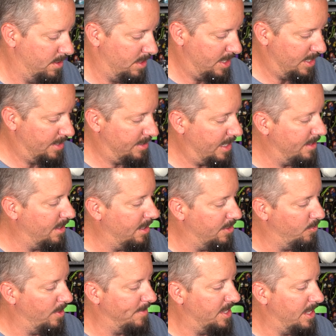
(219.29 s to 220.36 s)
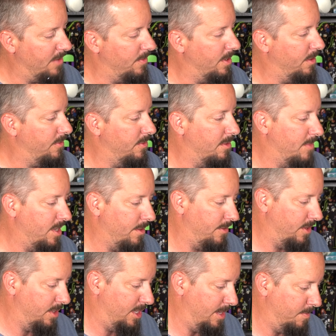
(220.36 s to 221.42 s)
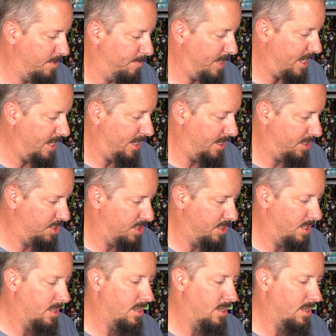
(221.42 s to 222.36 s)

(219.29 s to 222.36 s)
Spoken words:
And it's got the little ribbon that runs through the middle so you can keep your page.